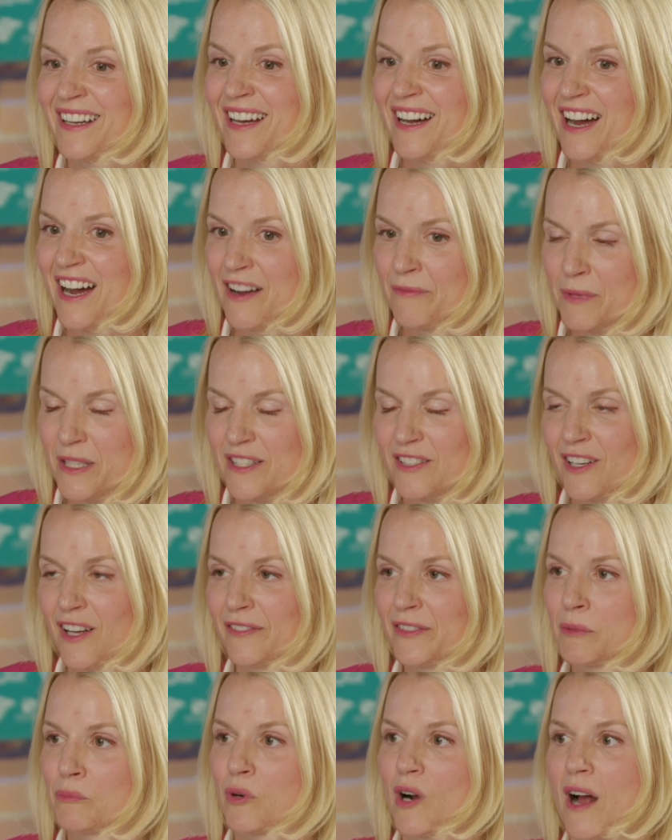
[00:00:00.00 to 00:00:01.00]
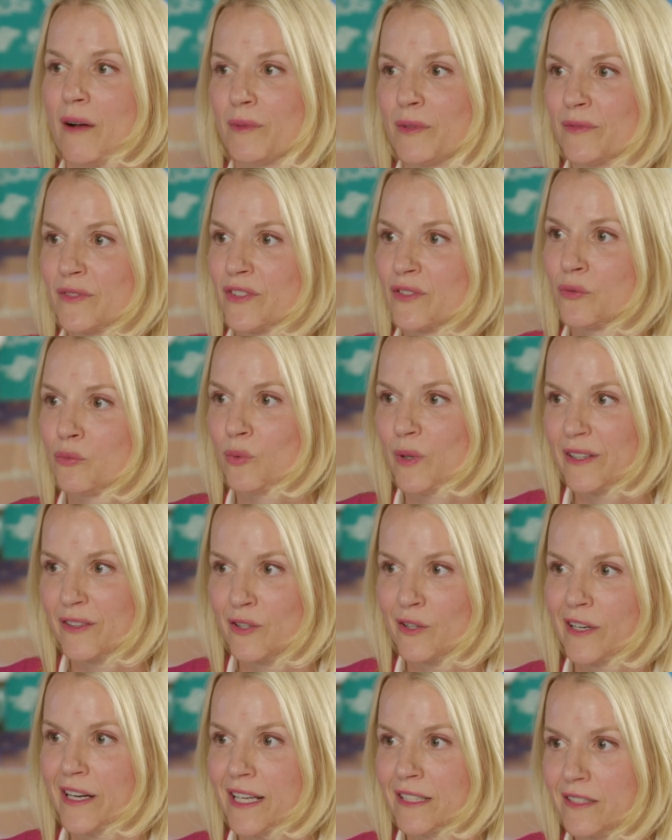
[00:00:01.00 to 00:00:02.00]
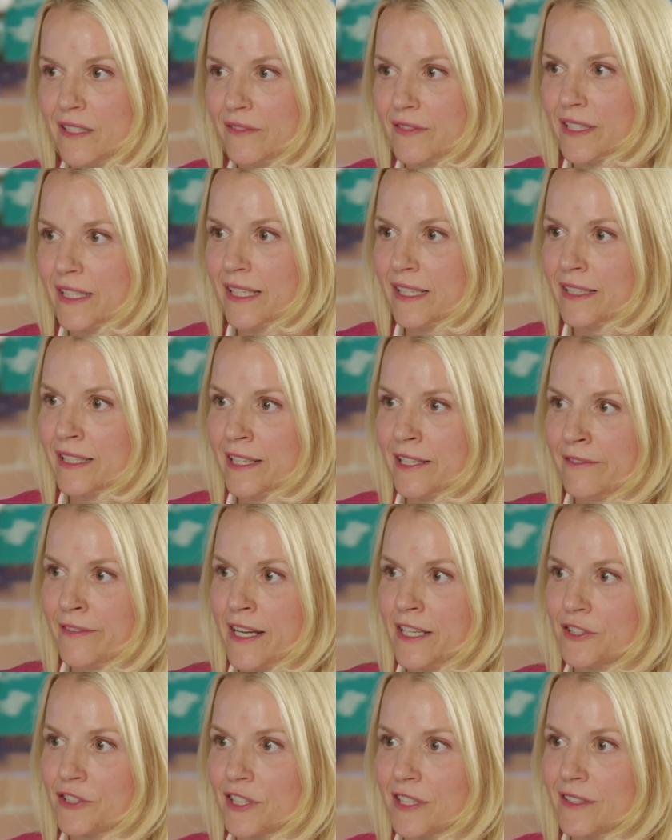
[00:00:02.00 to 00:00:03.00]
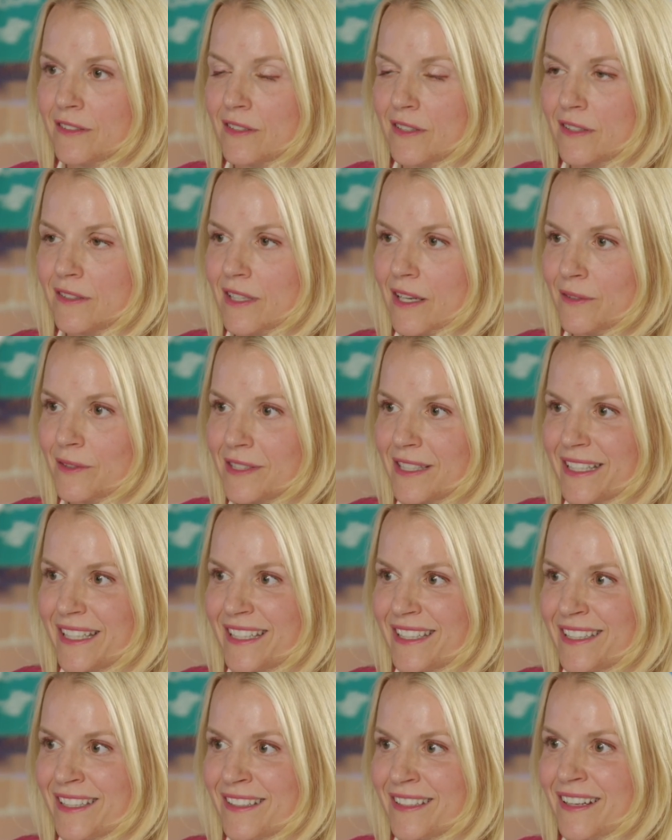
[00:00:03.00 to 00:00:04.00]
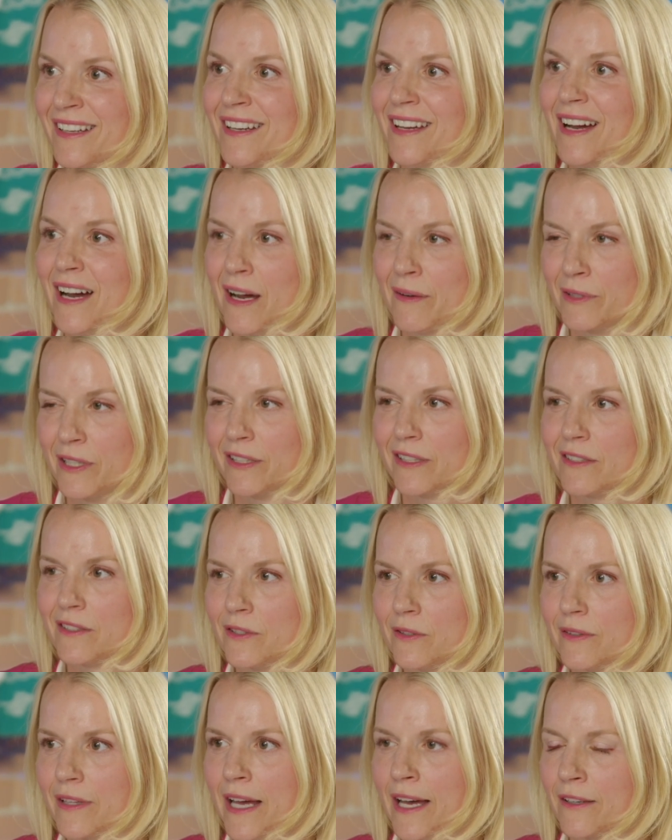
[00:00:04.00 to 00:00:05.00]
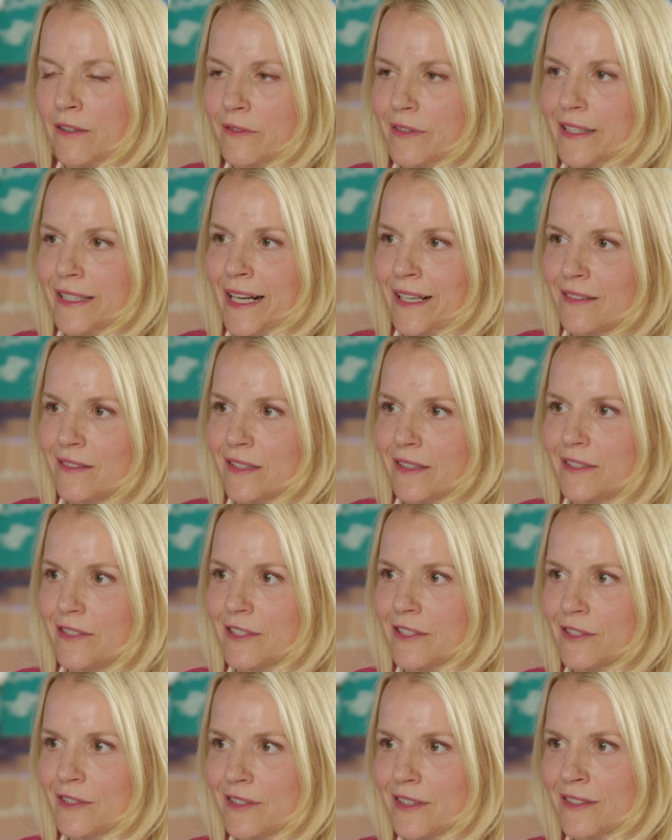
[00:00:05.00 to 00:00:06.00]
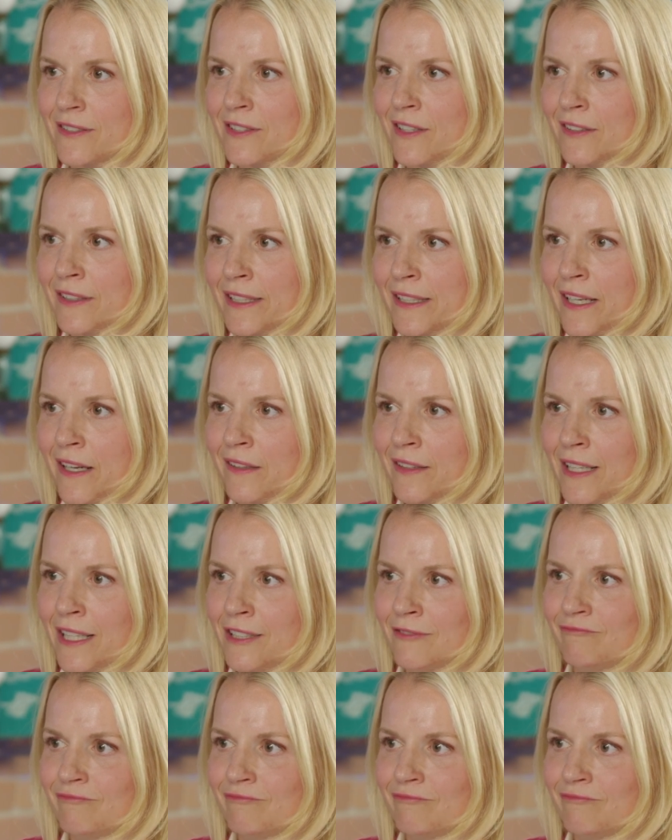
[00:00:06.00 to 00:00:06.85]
I've been solving problems with creativity and innovation since I was a kid. I'm going to do that over the next 6 years in Salt Lake County.